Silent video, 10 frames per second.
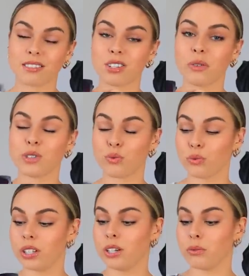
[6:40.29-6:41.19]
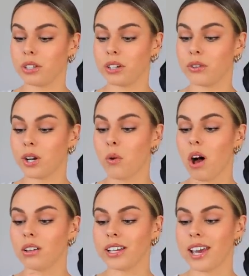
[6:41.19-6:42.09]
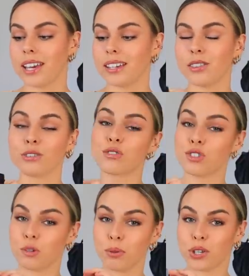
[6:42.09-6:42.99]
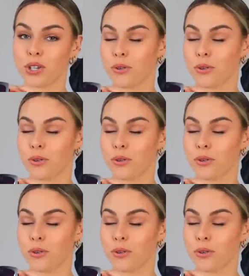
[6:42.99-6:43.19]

So it's really, really great quality and they're super cute.